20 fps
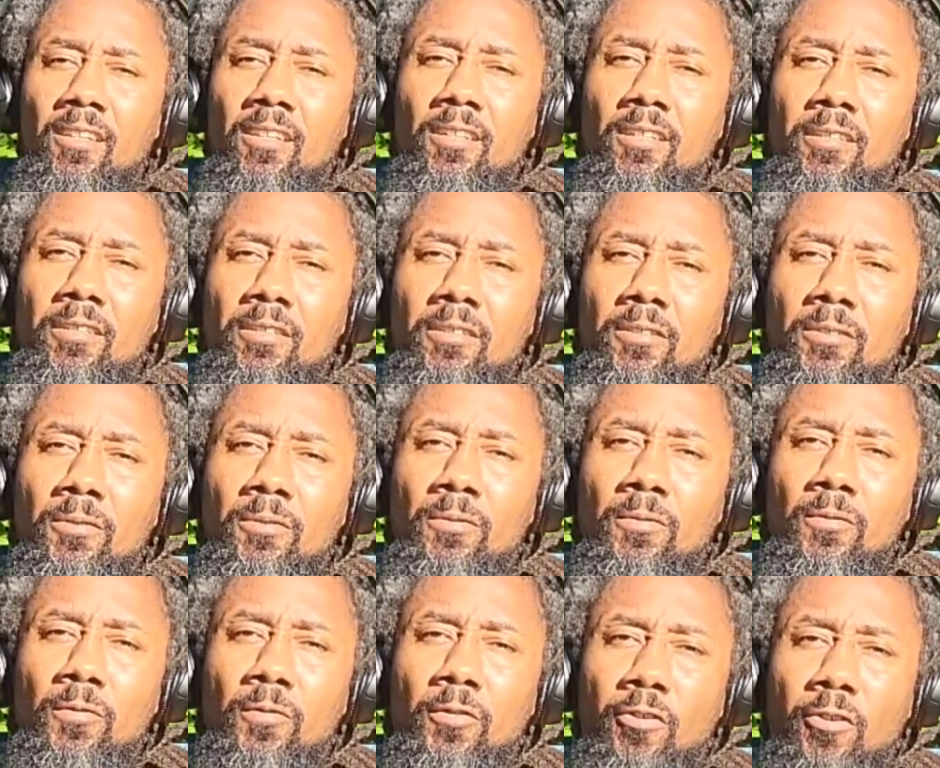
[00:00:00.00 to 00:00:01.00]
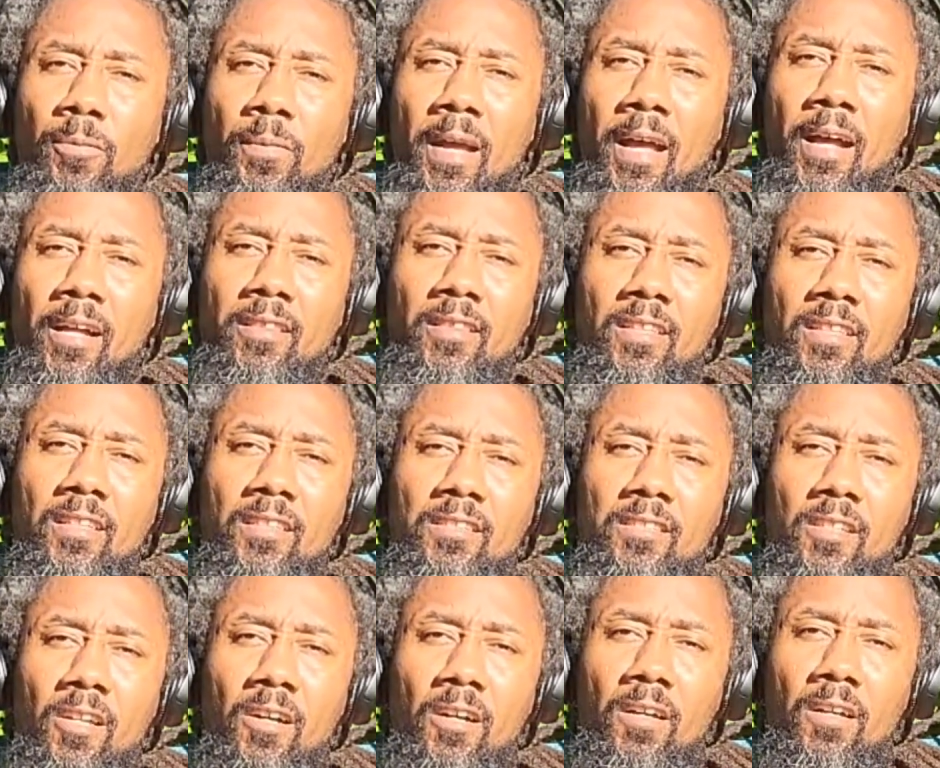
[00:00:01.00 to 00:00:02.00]
learn from how
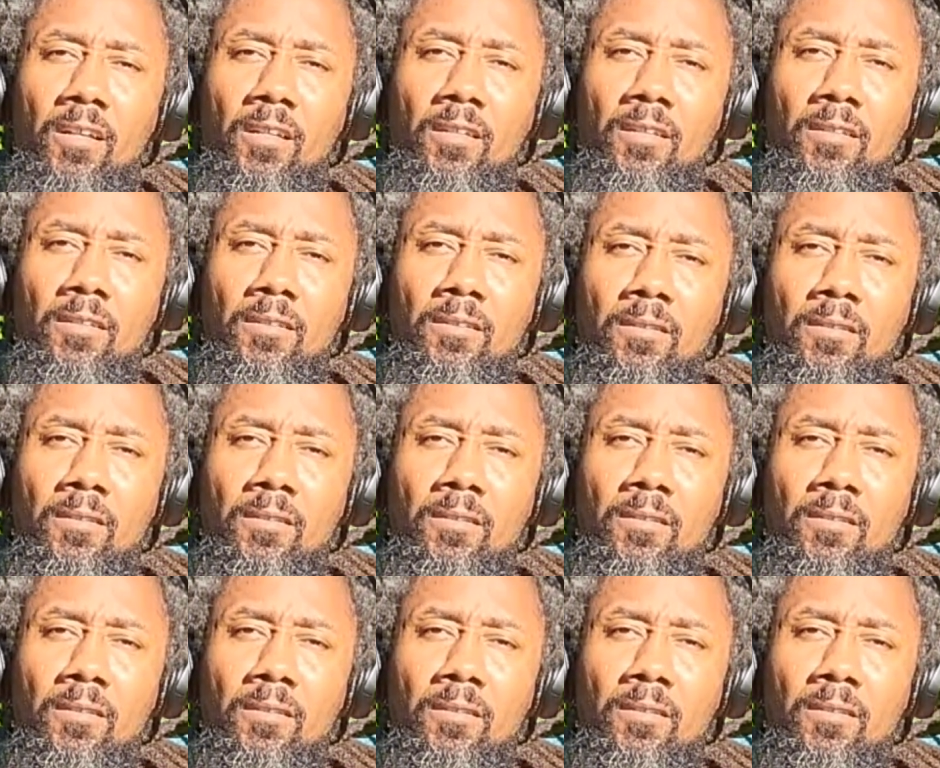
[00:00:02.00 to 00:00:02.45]
things are.